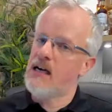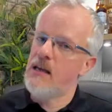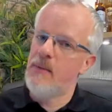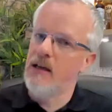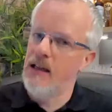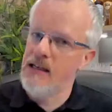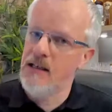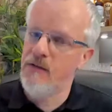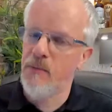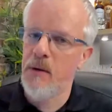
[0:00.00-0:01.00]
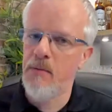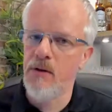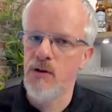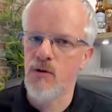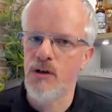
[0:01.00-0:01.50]
keeping a list of the people
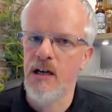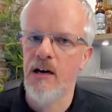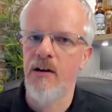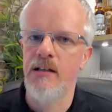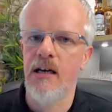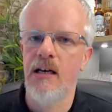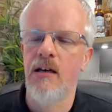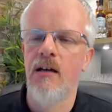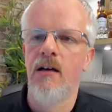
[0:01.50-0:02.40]
that score 10 out of 10.